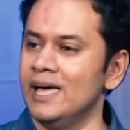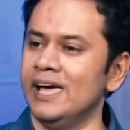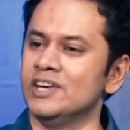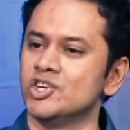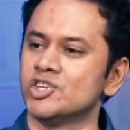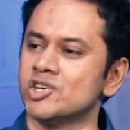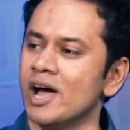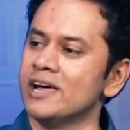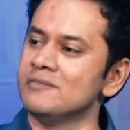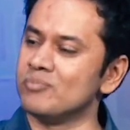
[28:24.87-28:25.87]
and
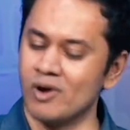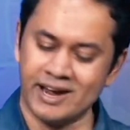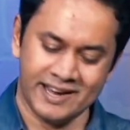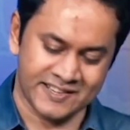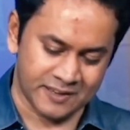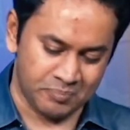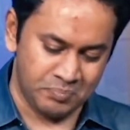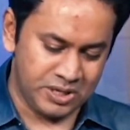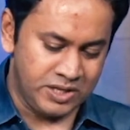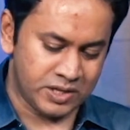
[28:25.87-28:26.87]
shine bright as a
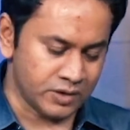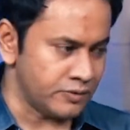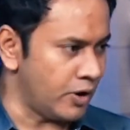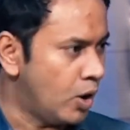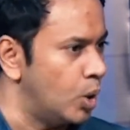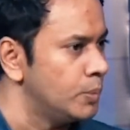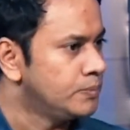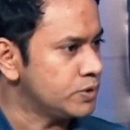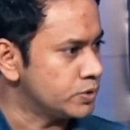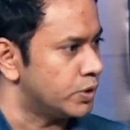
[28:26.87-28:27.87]
beacon of
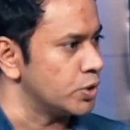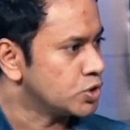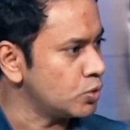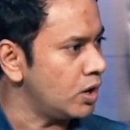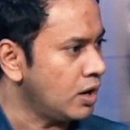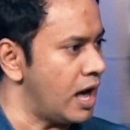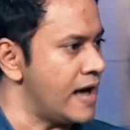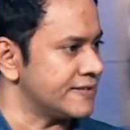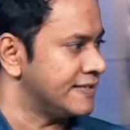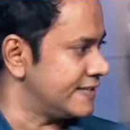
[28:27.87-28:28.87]
hope to those who are
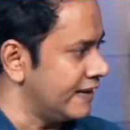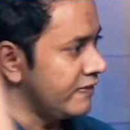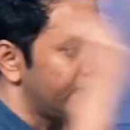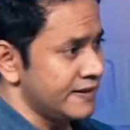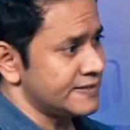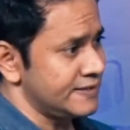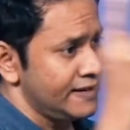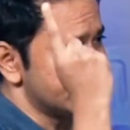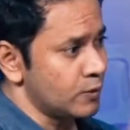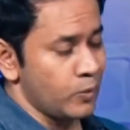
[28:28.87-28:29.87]
lost and say, This
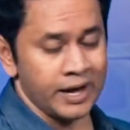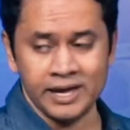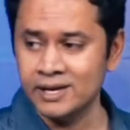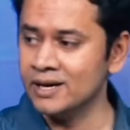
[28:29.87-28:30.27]
is the way,